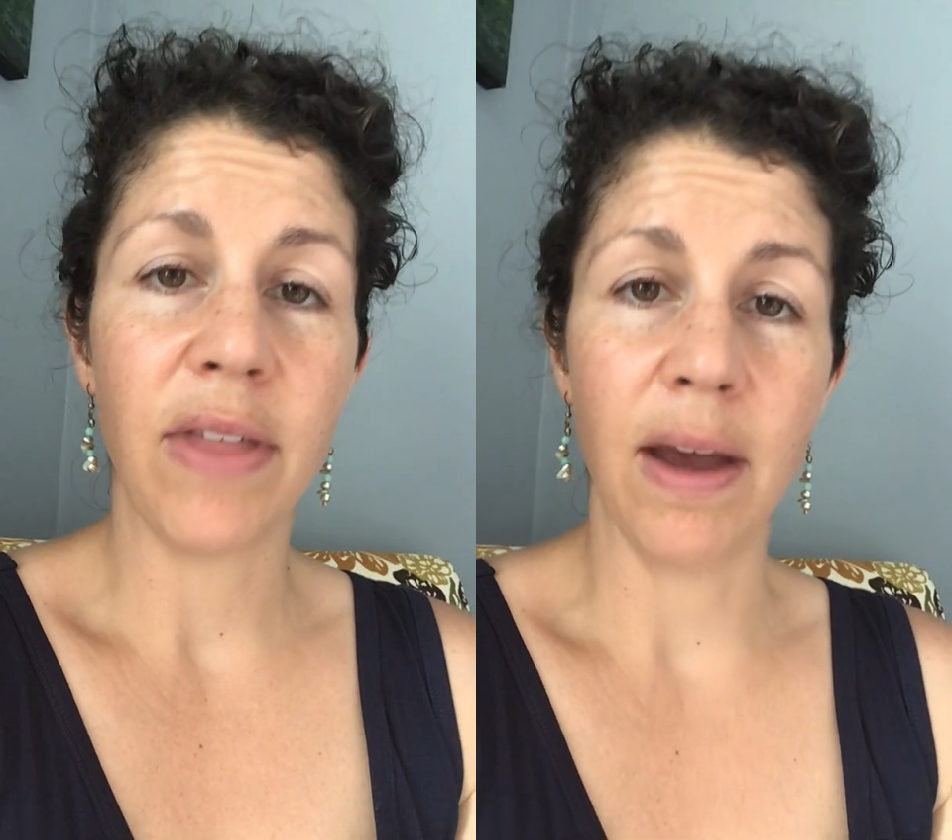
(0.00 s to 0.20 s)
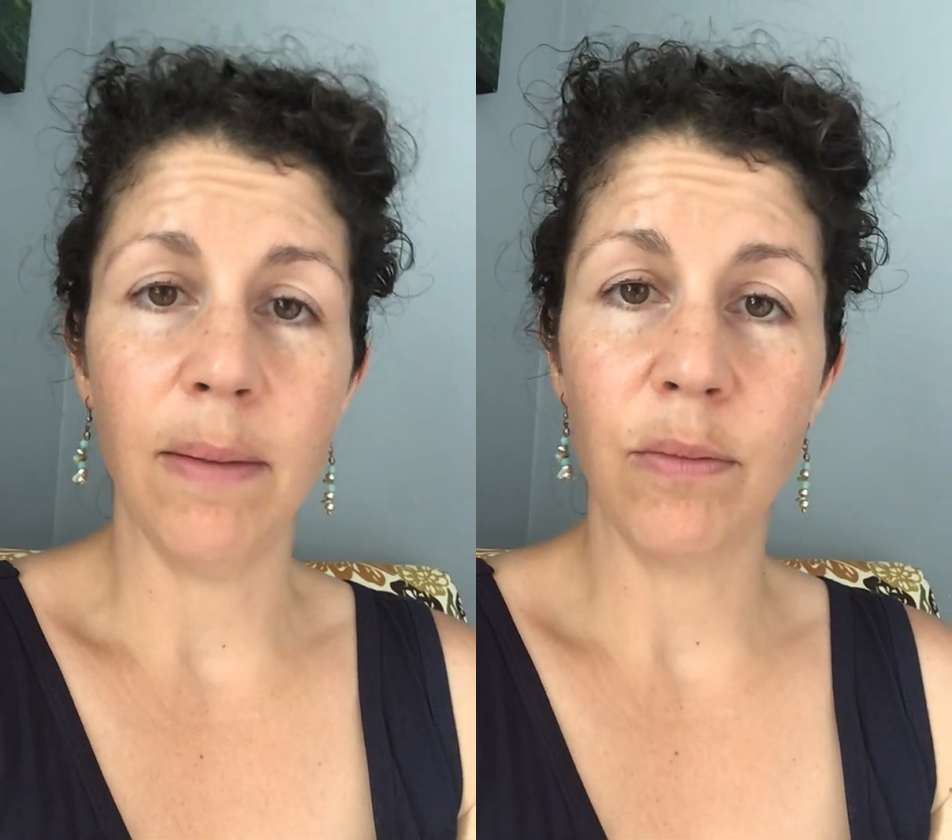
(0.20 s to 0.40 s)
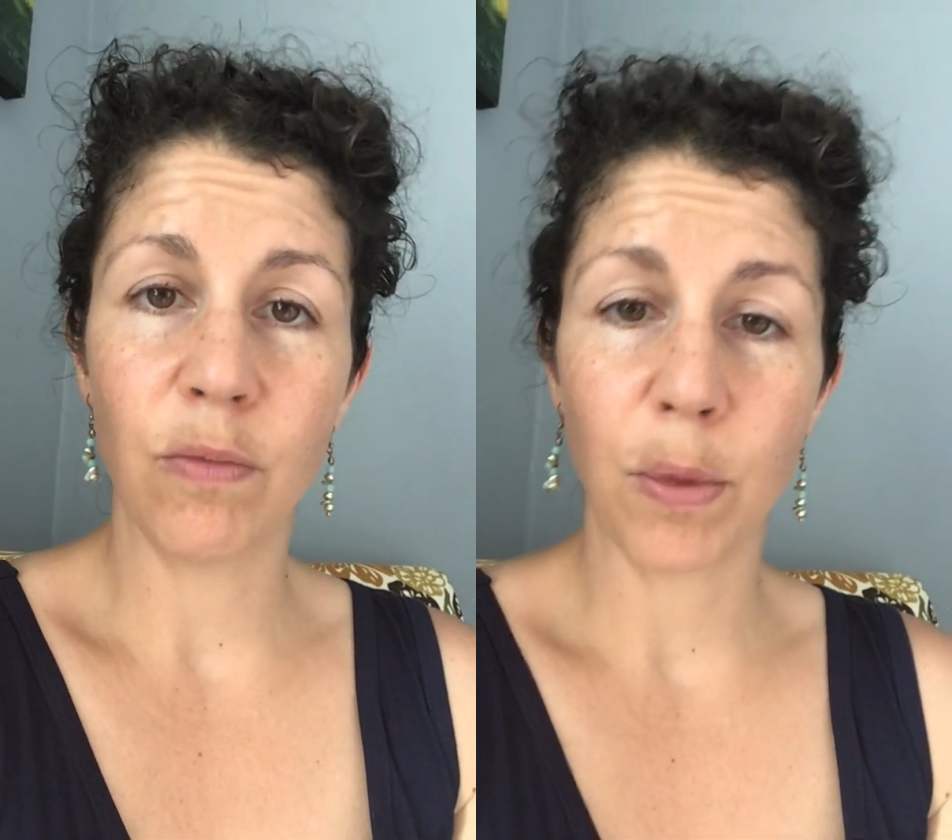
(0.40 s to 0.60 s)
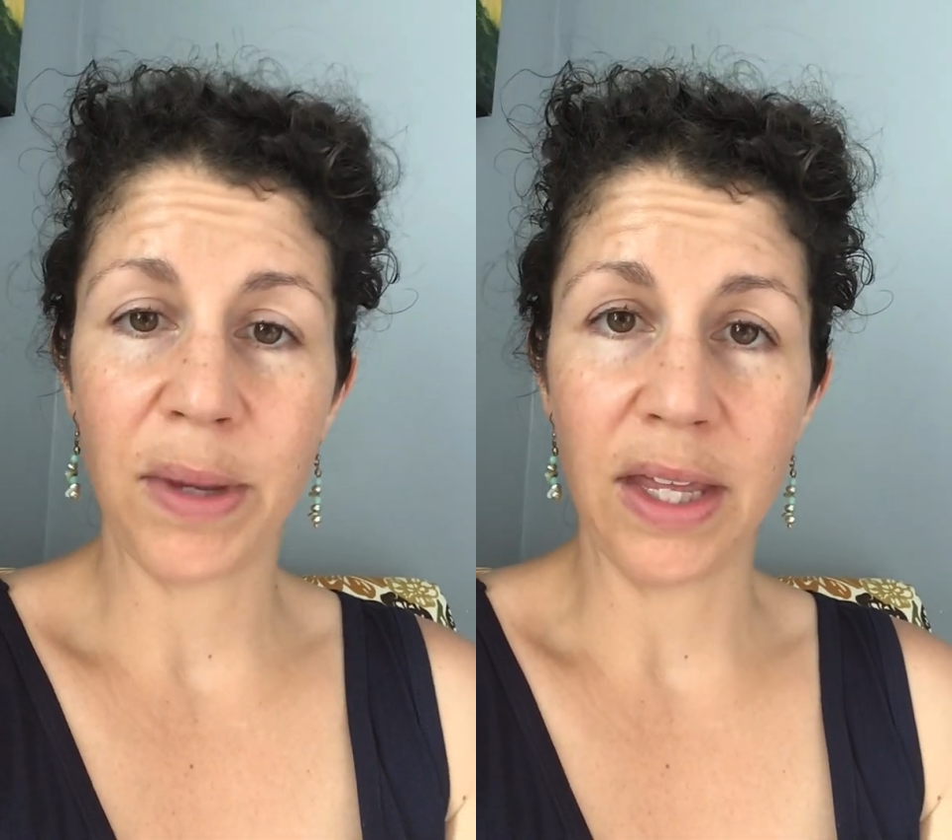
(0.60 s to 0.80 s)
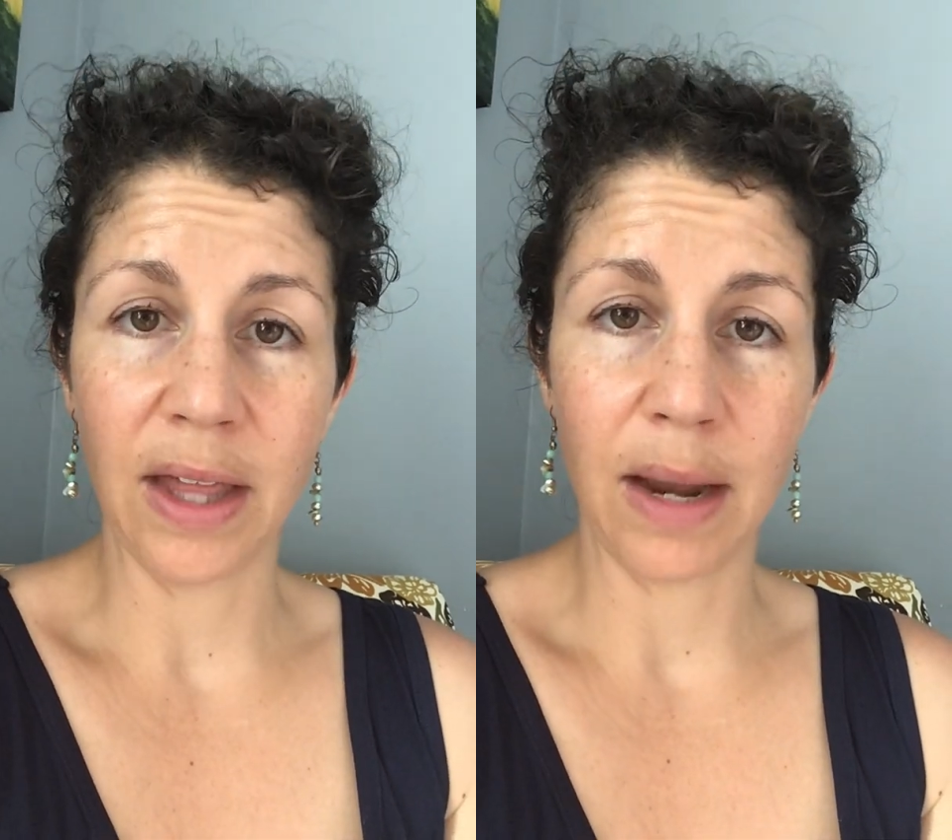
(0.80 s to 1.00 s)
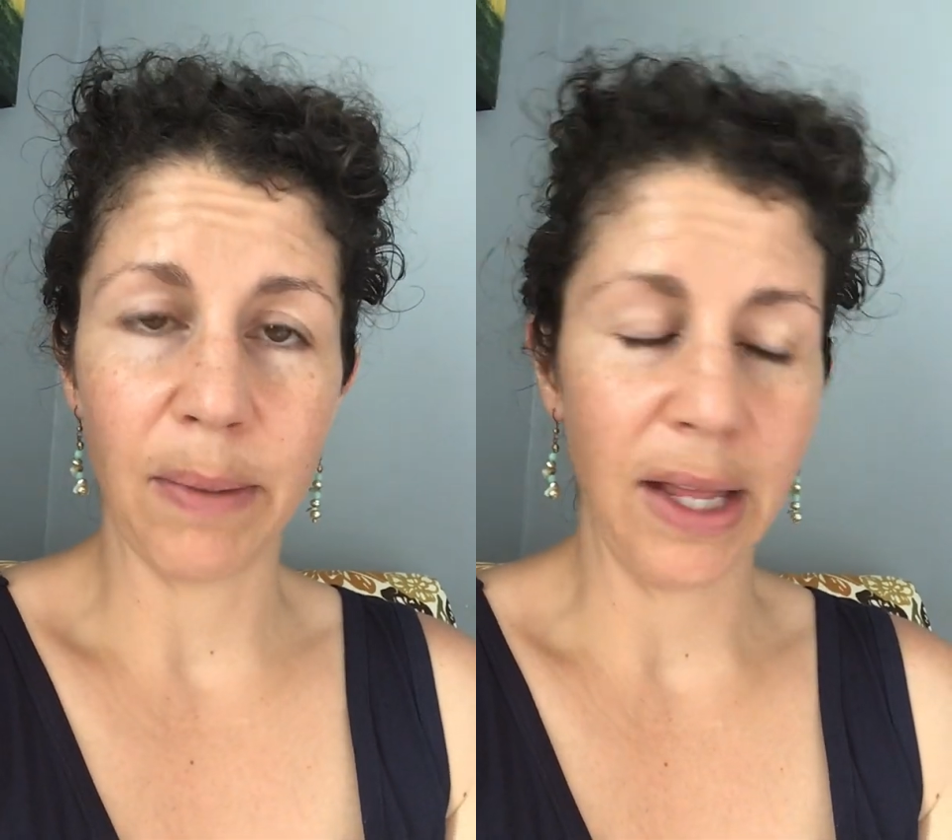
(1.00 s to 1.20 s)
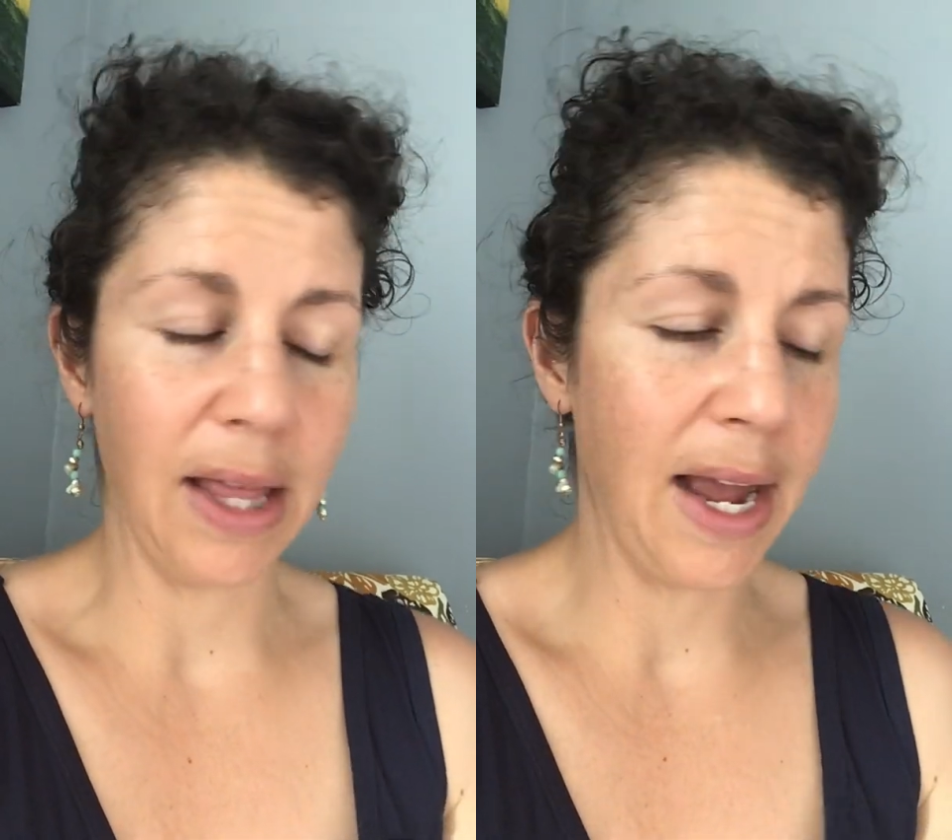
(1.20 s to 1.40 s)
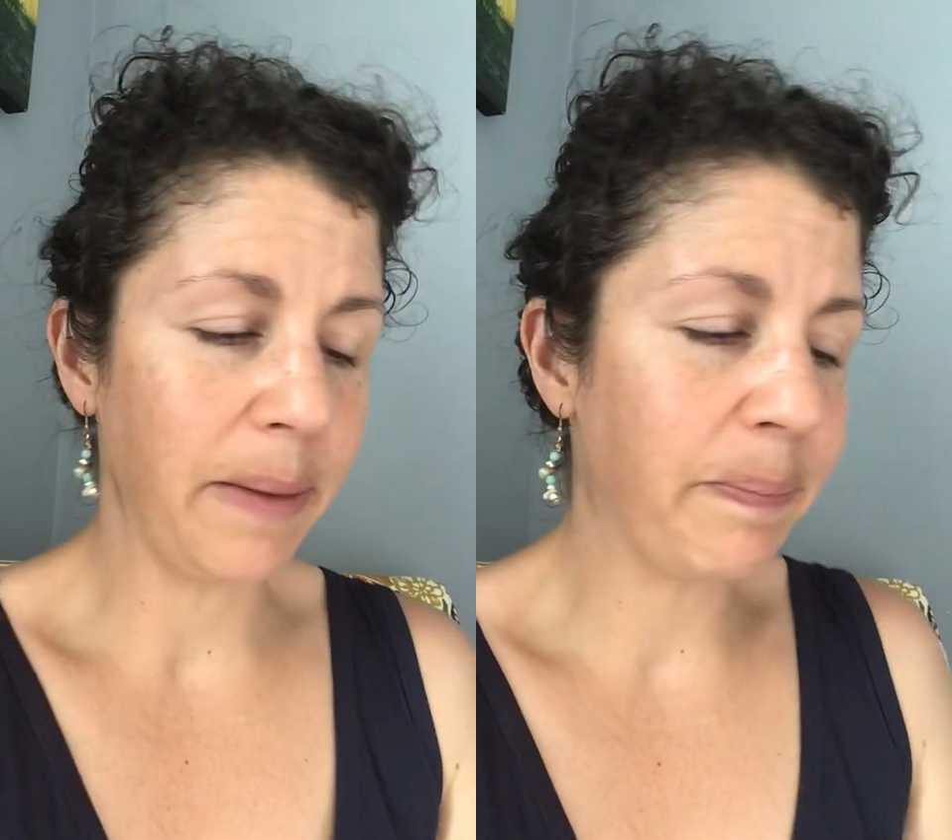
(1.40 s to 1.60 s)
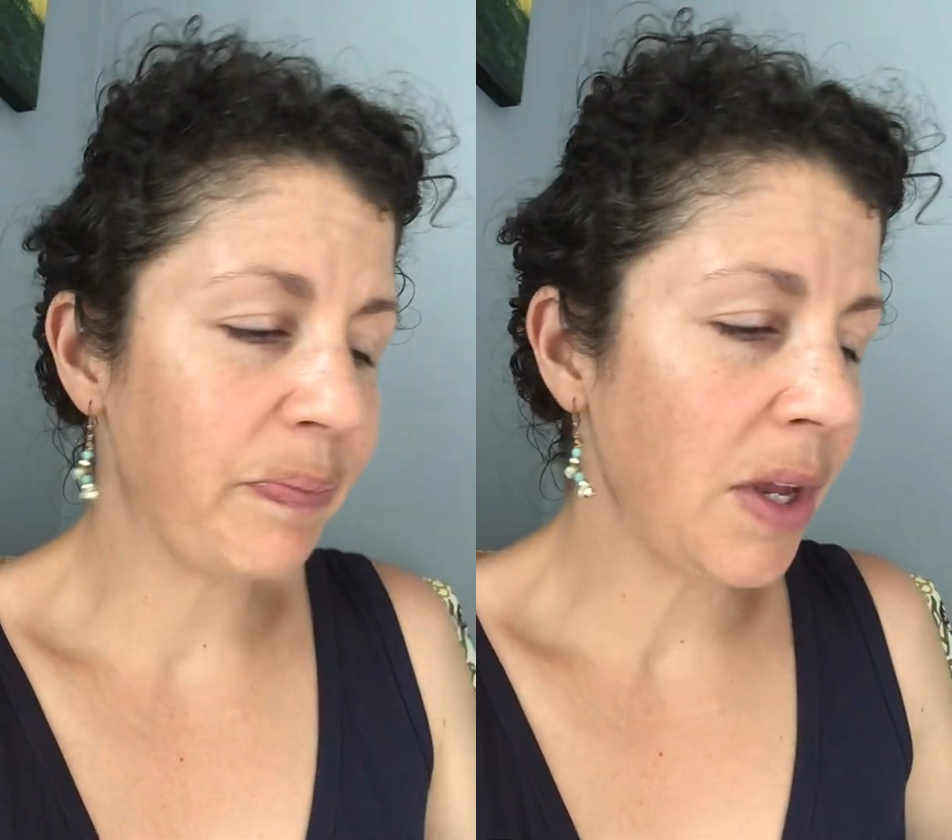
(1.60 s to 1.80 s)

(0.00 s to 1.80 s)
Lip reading: them repeat line by line.